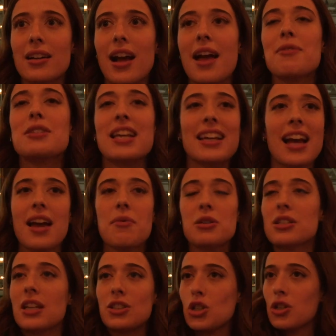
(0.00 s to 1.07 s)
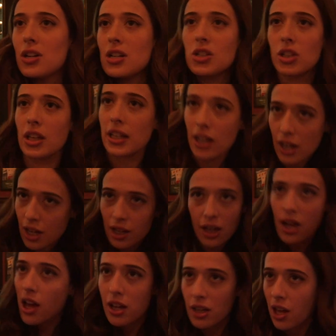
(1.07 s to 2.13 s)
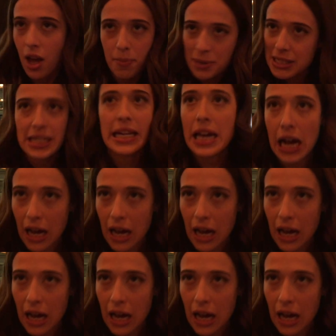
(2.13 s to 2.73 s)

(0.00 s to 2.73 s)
I was like turned into like a Madea.